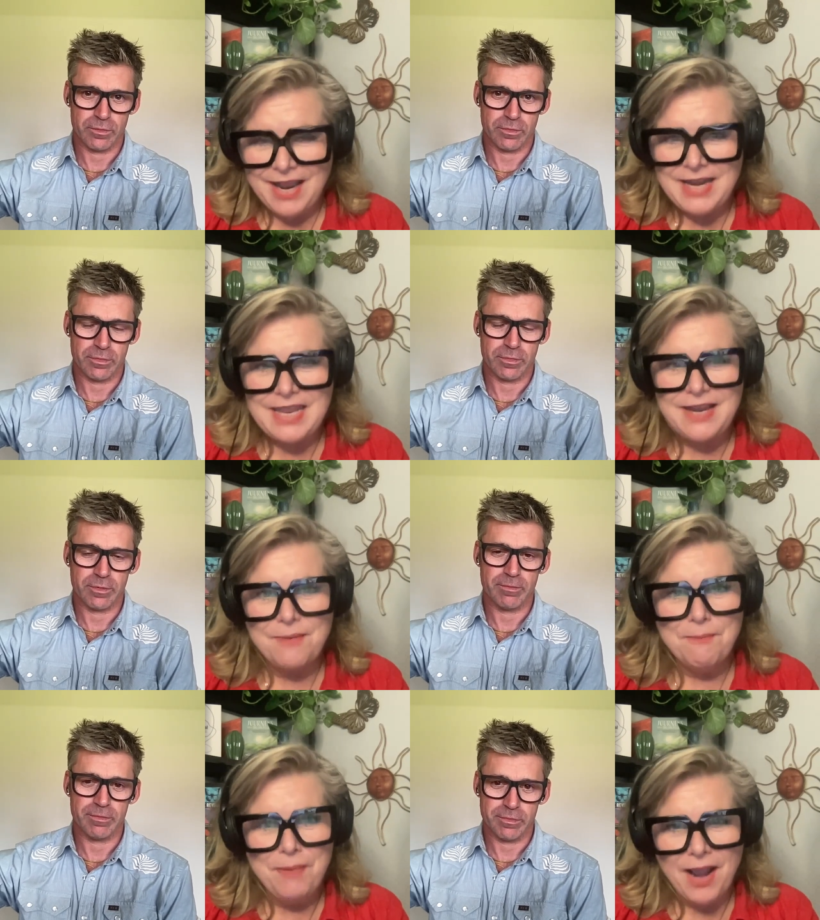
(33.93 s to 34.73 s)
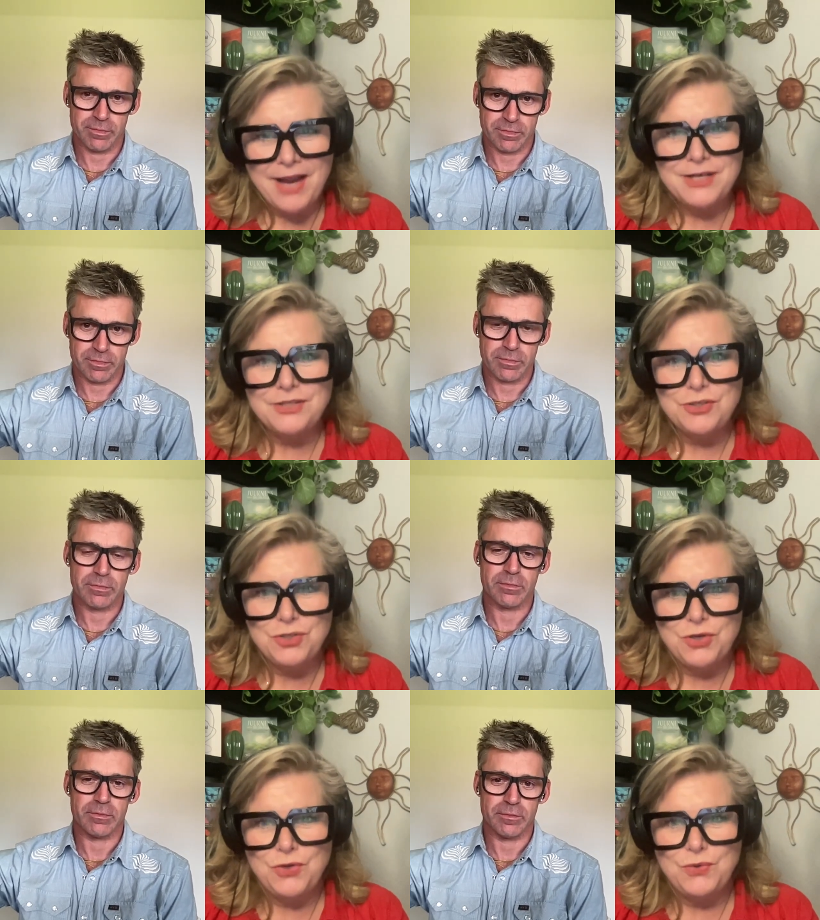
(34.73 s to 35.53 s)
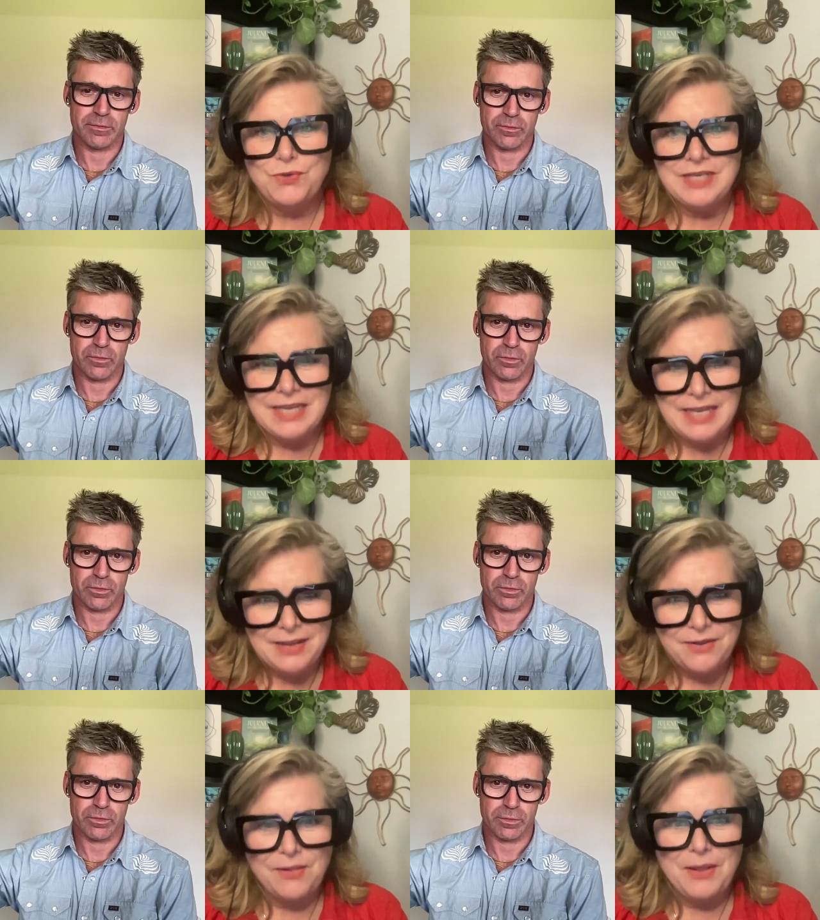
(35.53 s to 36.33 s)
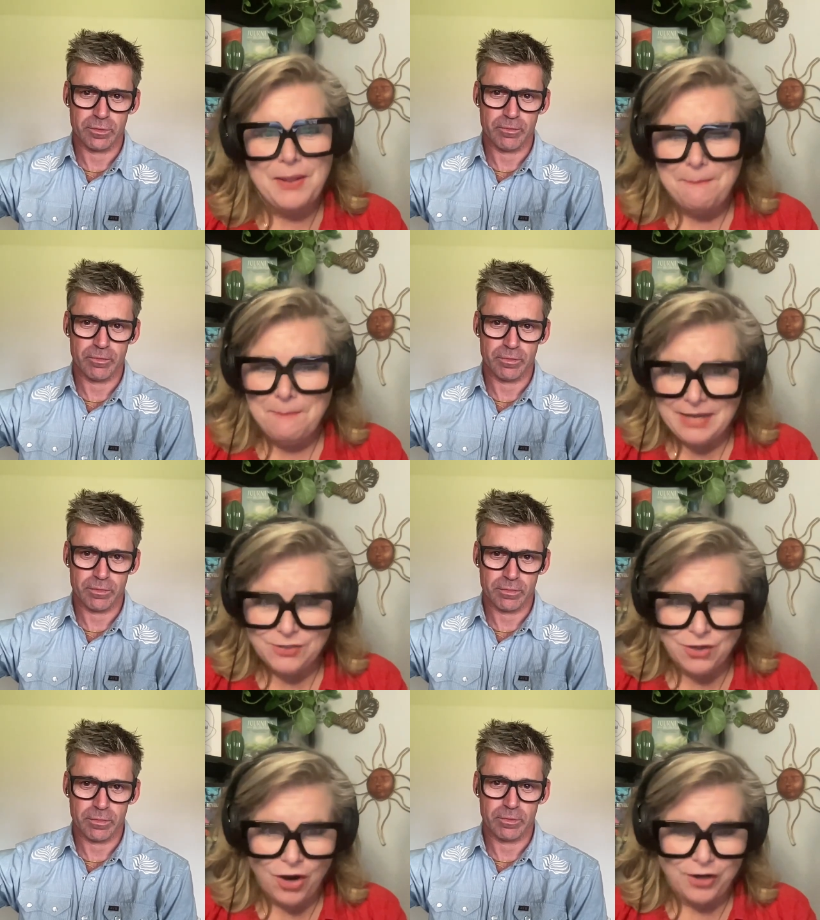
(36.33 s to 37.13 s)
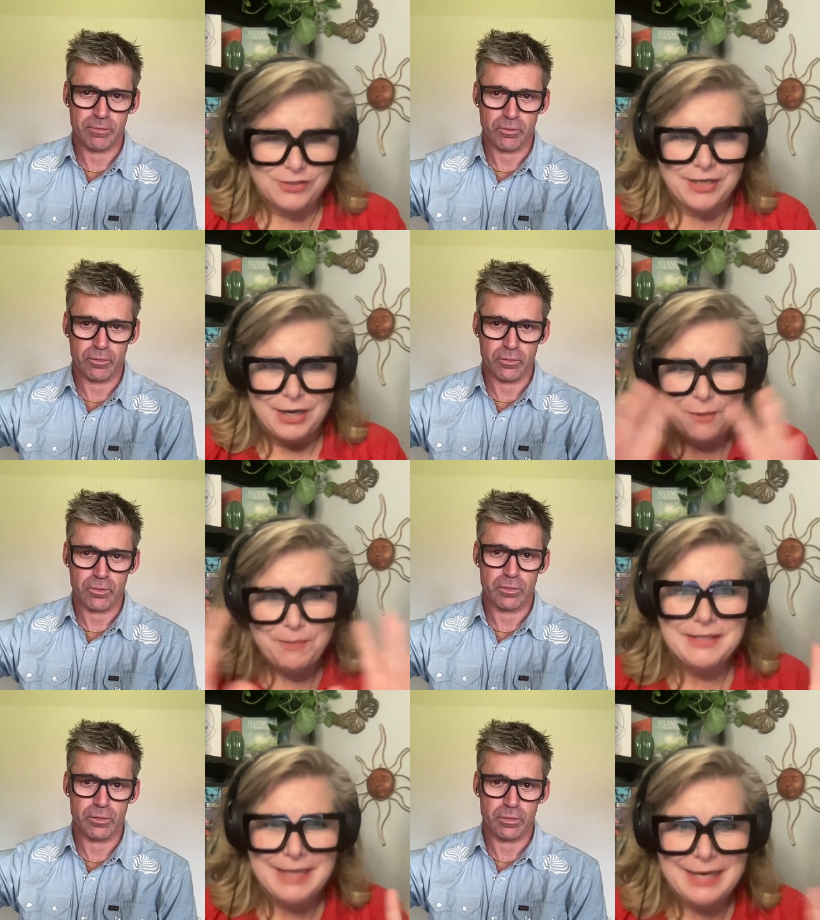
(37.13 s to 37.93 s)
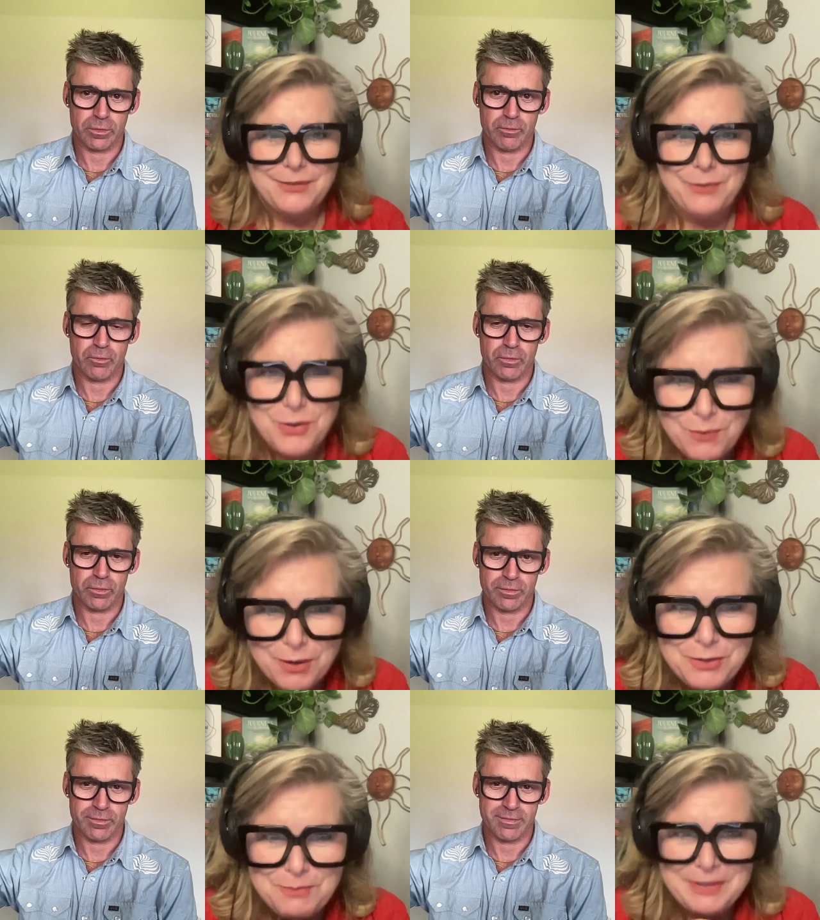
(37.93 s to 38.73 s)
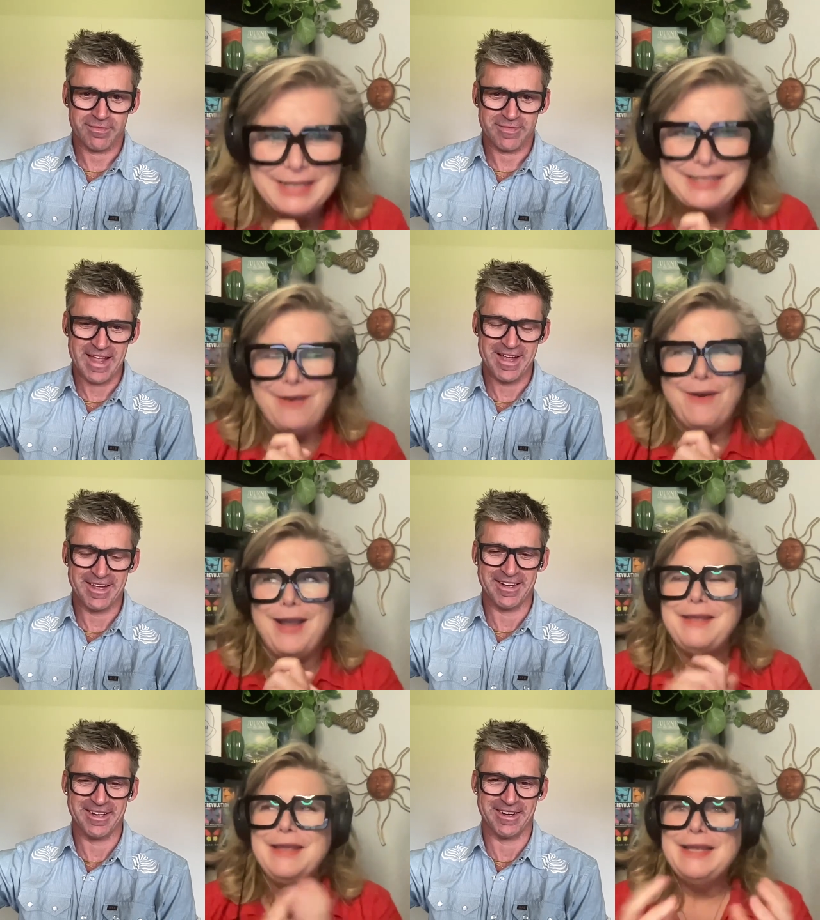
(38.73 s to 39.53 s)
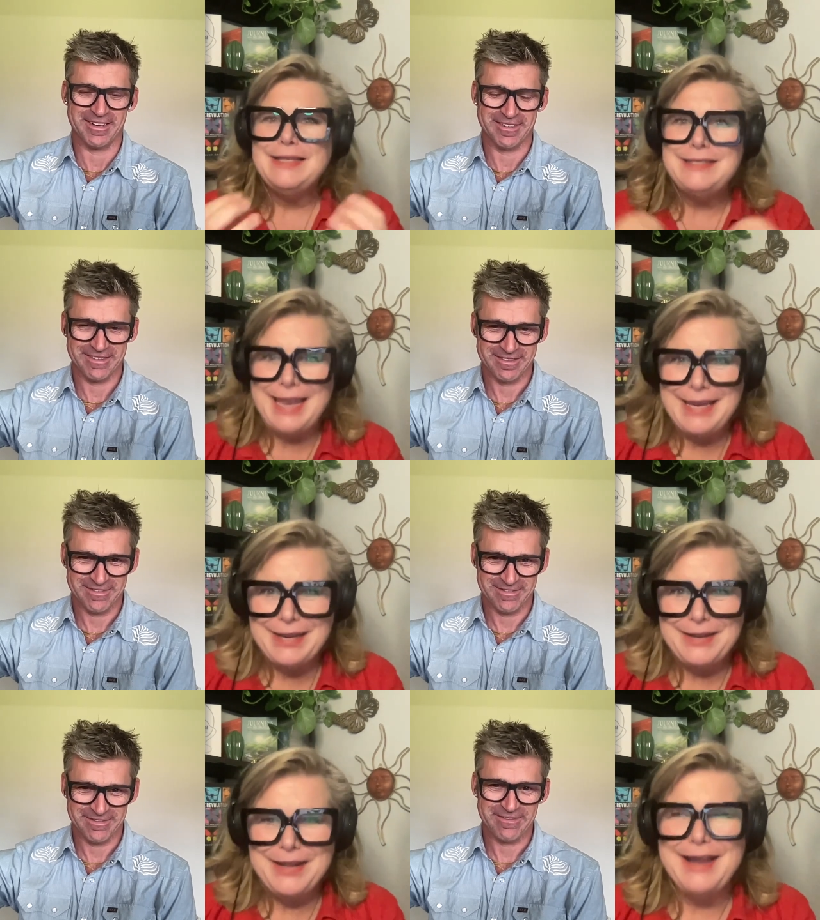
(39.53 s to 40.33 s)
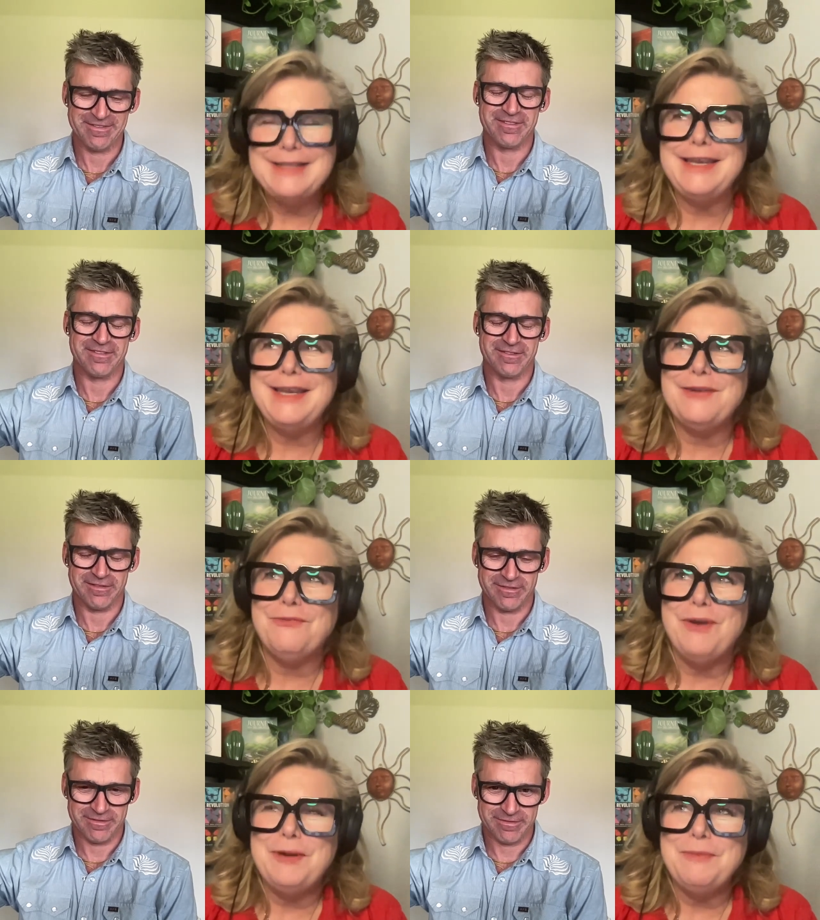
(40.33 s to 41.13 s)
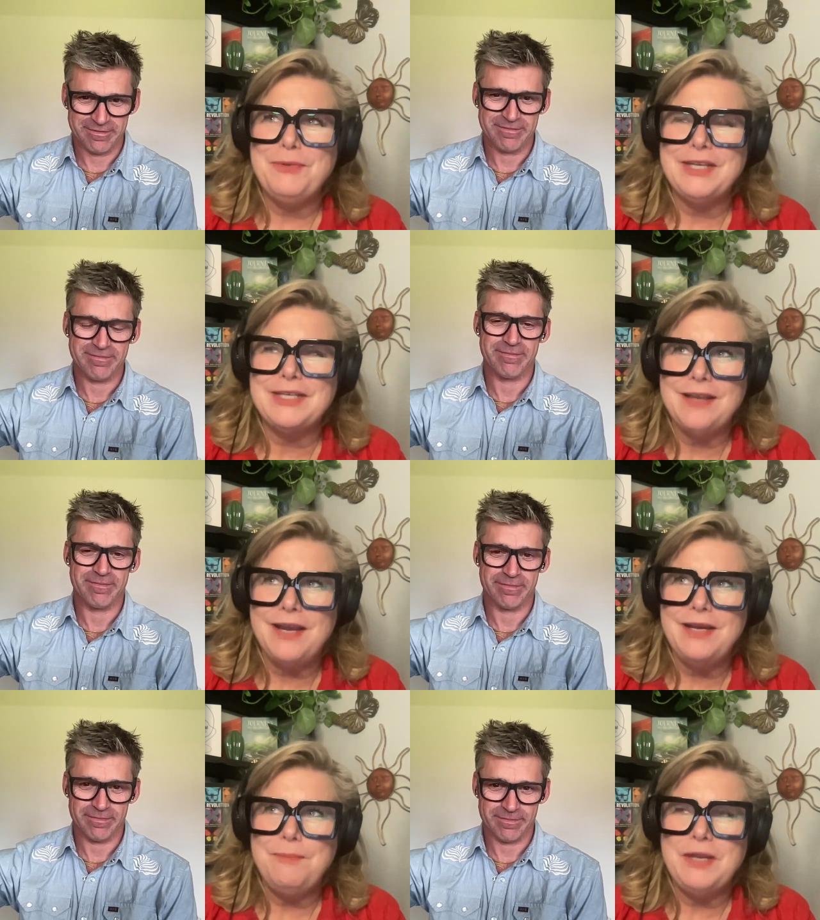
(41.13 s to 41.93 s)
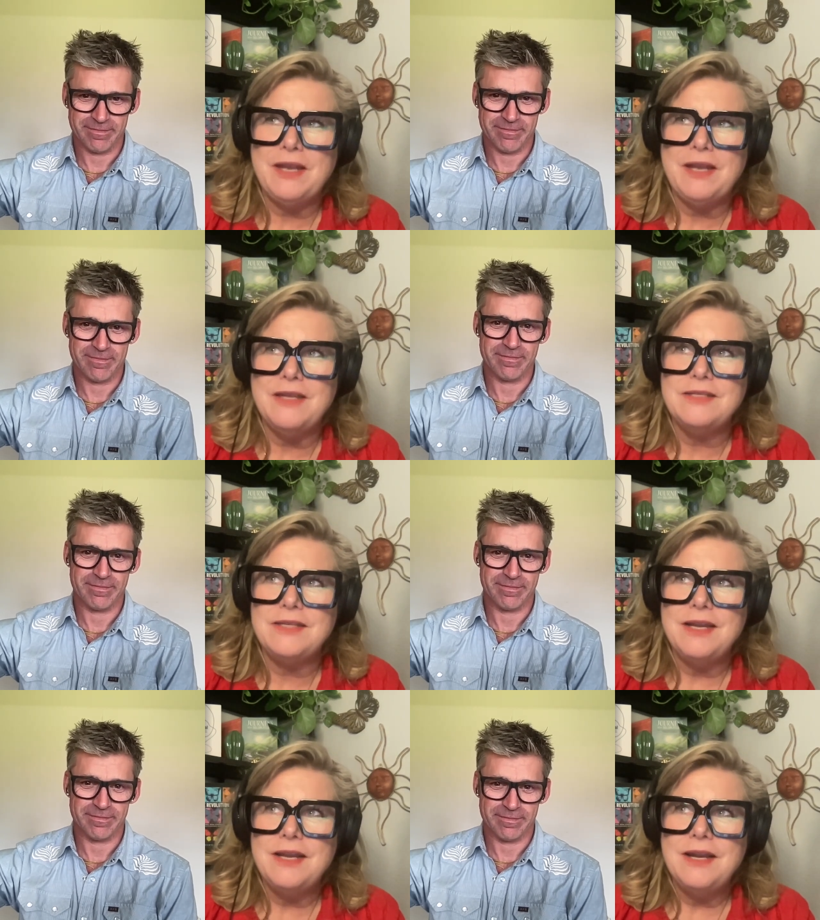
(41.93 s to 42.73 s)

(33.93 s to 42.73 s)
Speaker 1: And he combines the two to heal men's hearts. And I know I'm not saying it the way you want to do, but that's how I take it. I take it from it. I'm really excited because